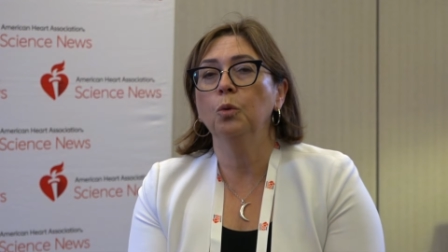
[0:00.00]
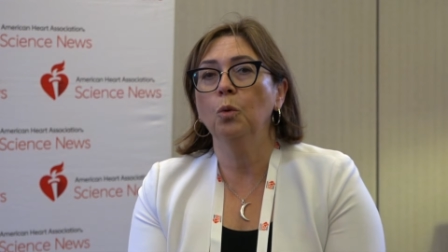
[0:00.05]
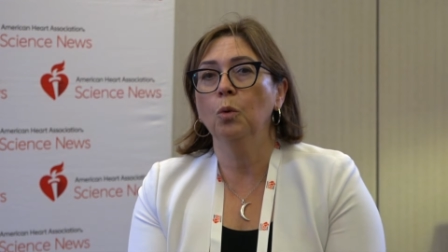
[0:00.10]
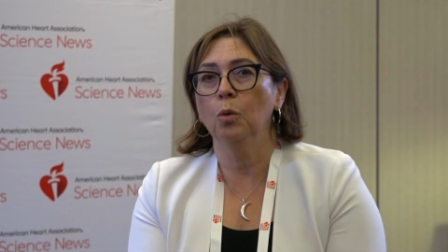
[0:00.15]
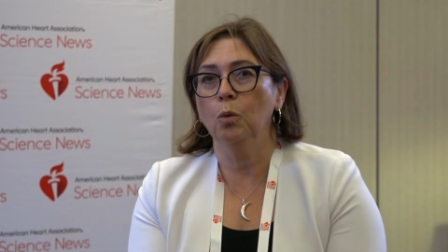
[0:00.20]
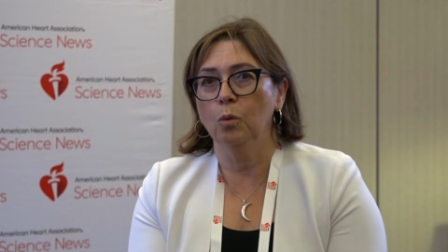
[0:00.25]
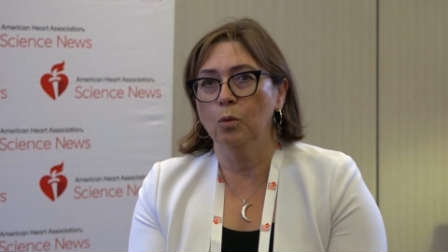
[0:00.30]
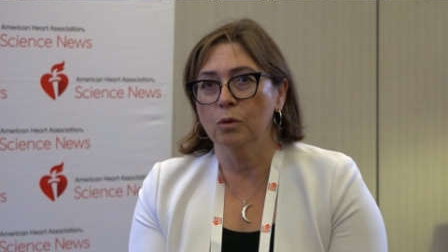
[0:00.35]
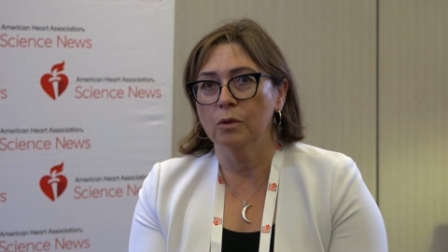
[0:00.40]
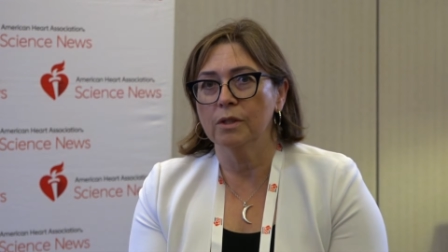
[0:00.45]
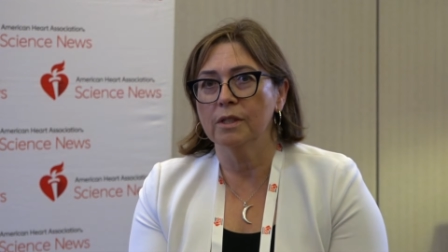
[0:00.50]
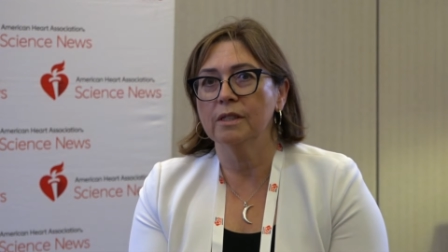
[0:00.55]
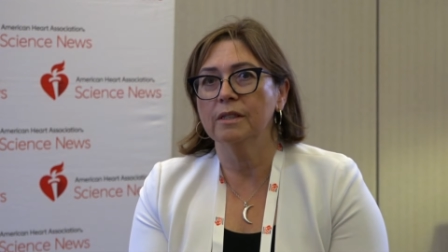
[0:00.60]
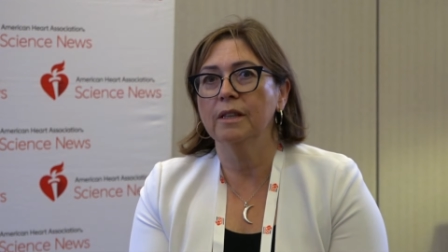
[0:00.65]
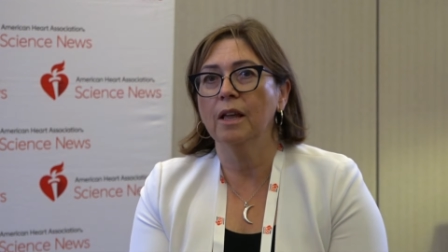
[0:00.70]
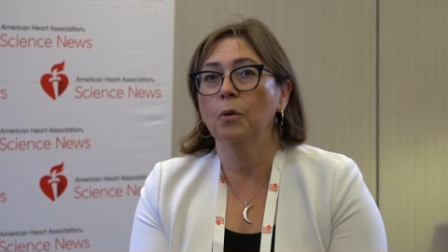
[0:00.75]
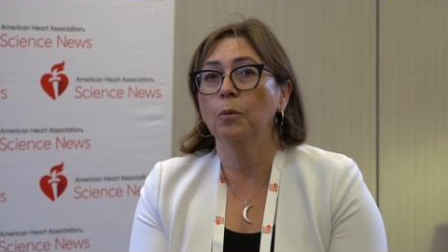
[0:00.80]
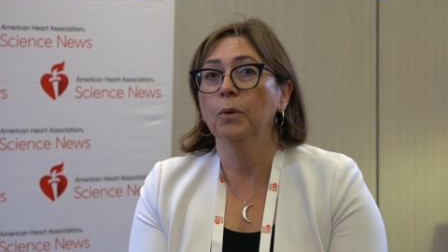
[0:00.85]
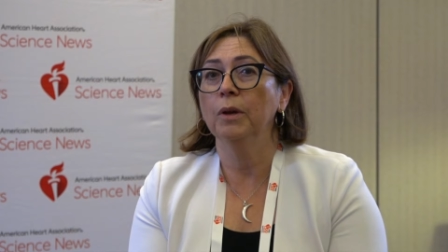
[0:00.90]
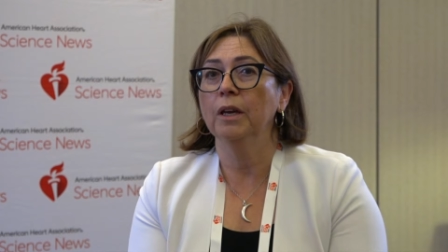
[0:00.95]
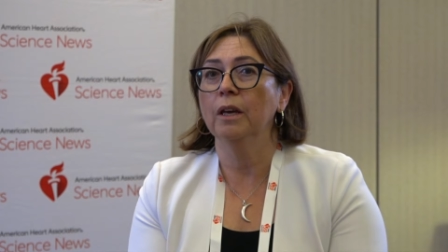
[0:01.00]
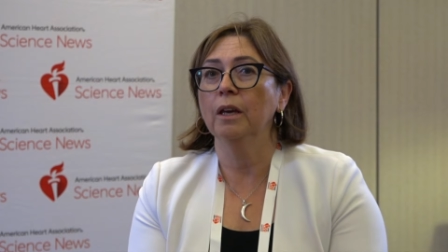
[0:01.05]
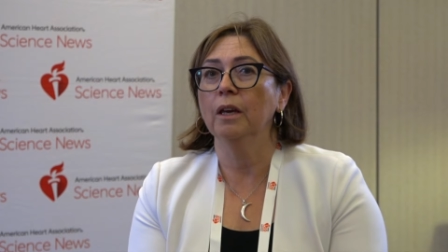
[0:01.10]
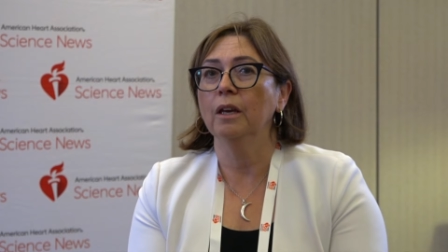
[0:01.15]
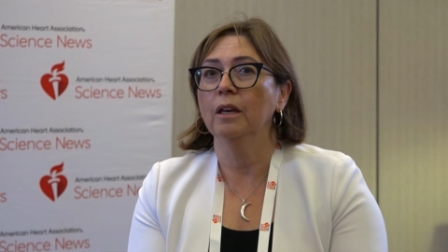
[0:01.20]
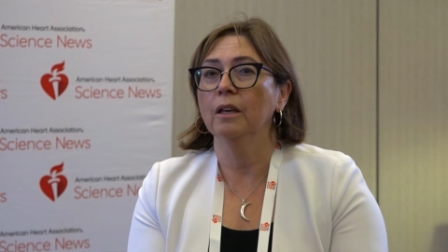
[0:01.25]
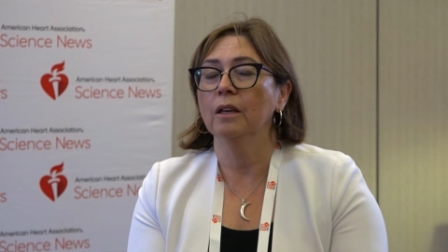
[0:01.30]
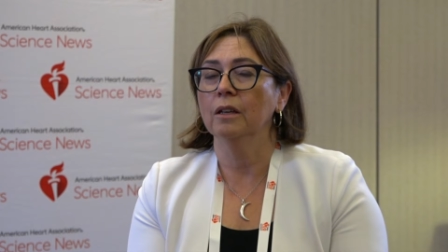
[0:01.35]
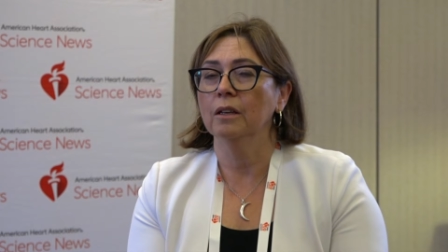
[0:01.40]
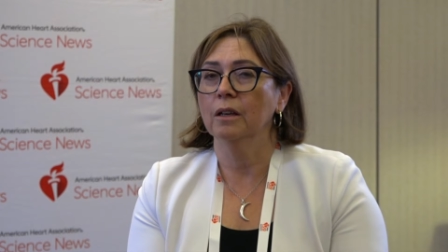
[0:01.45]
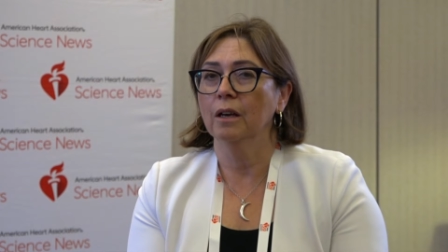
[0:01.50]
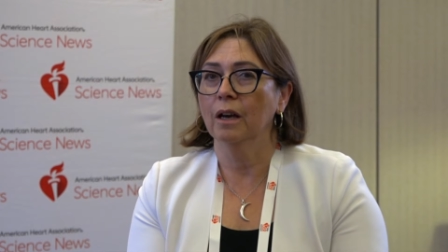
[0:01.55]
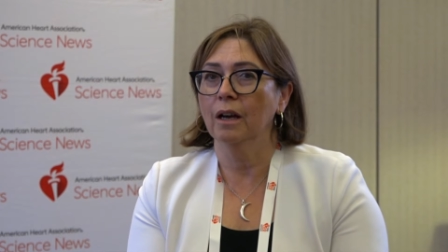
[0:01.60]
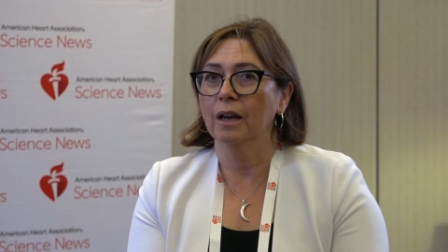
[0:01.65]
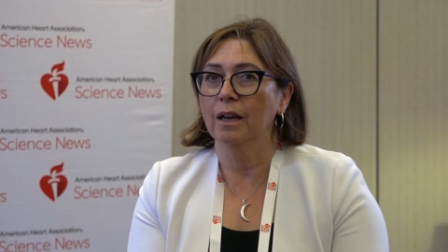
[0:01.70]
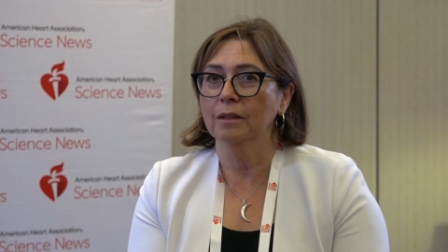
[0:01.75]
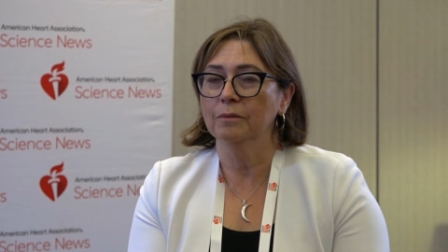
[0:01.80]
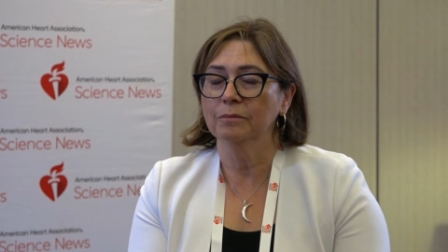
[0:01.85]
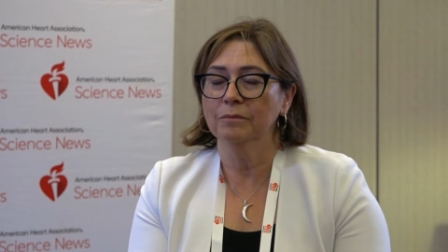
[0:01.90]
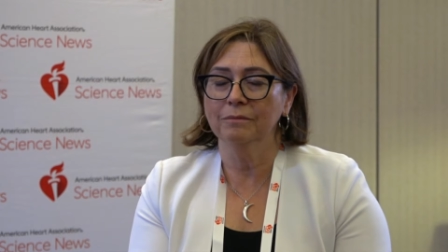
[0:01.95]
tools that we
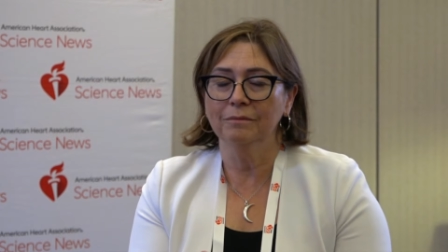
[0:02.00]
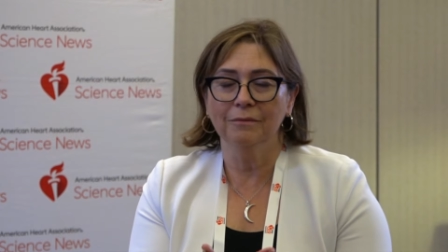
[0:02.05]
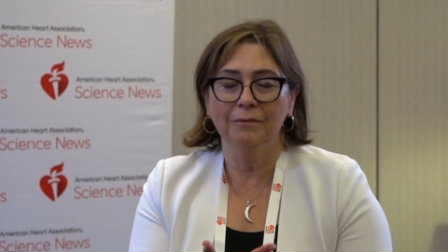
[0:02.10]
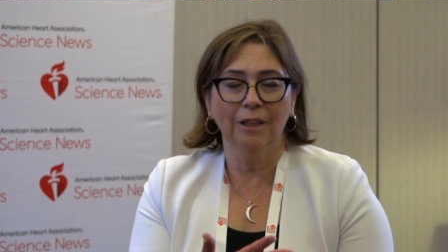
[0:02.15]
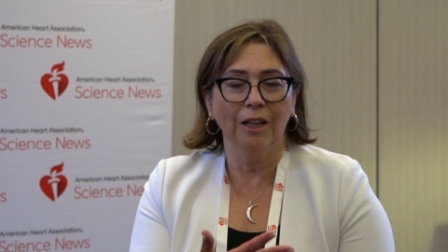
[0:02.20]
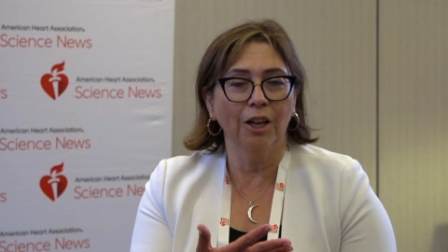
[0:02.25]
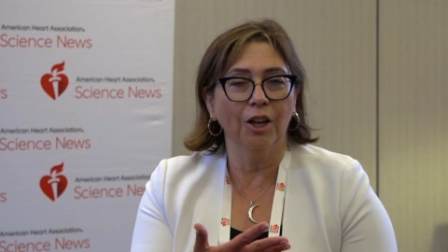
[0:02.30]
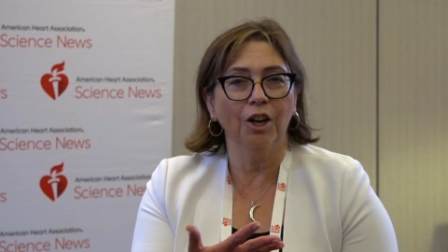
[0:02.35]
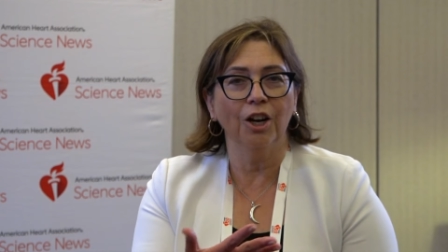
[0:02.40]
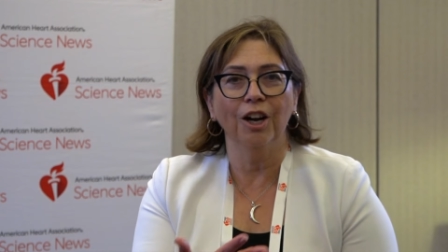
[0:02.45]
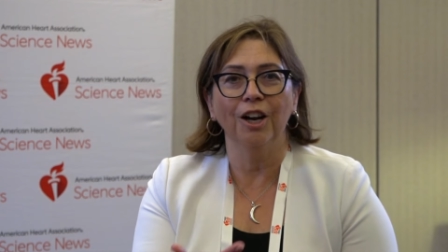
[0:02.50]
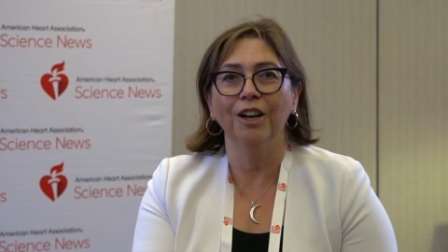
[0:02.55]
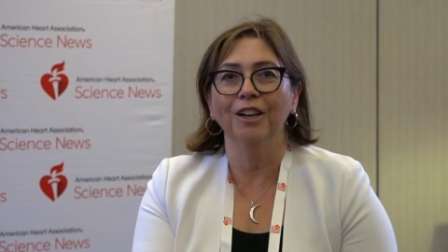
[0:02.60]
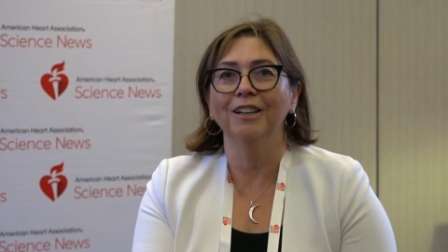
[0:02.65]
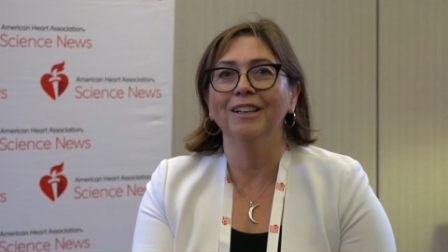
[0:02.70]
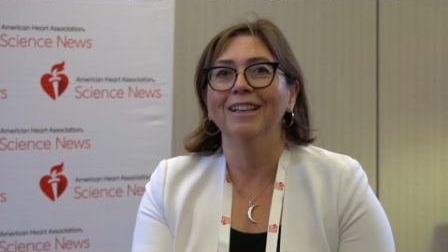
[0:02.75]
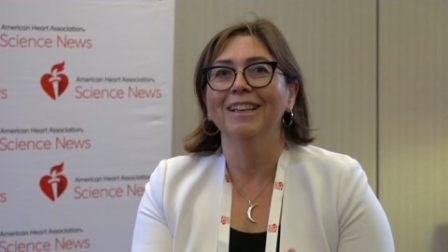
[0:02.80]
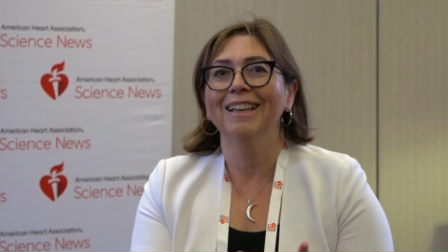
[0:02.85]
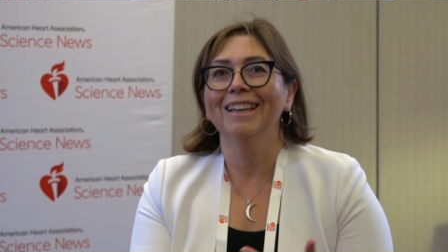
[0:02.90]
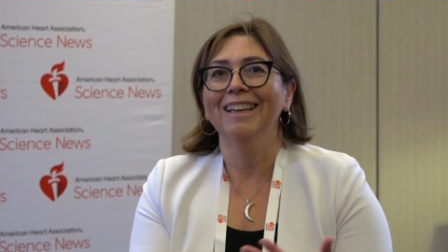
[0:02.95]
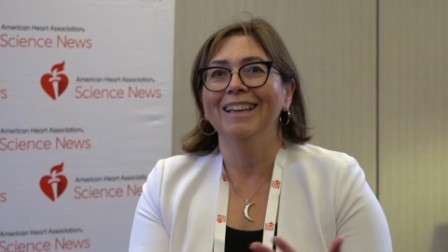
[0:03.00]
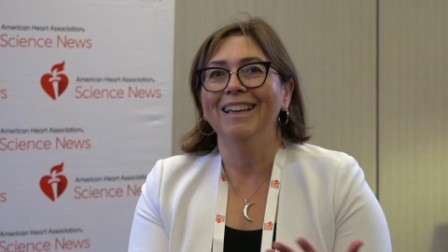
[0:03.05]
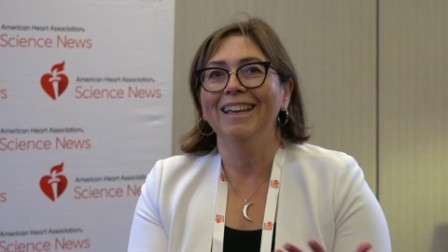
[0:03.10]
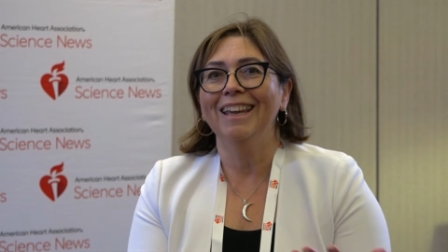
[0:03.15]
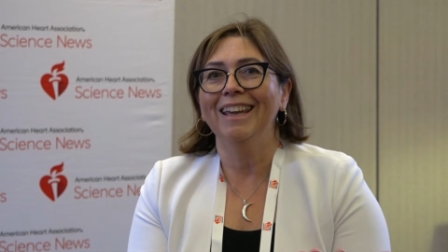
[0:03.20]
uh, learn